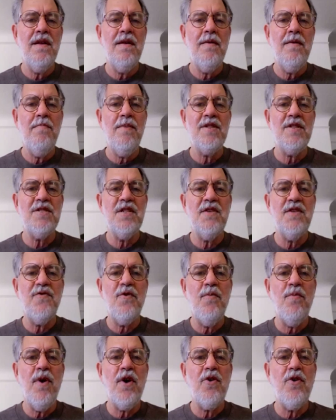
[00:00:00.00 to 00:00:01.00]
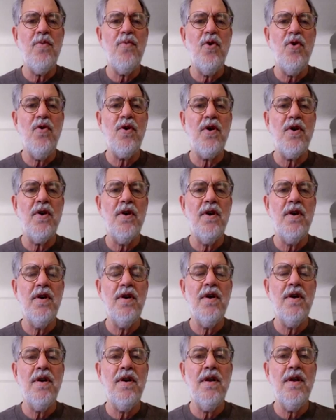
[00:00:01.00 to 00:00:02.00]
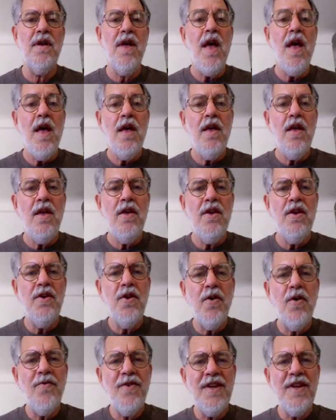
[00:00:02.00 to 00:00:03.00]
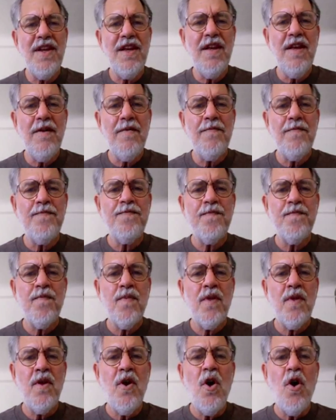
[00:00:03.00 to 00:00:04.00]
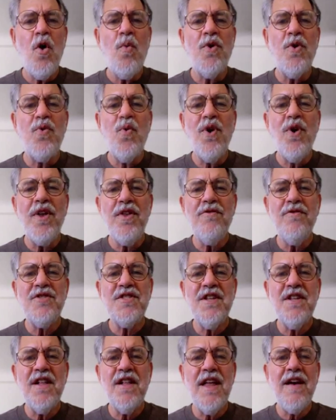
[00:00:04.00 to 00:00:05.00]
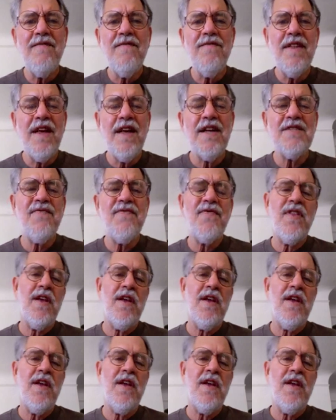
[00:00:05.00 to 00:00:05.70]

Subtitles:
Message from Auto Broker. You know, Vinny, with what you still have left?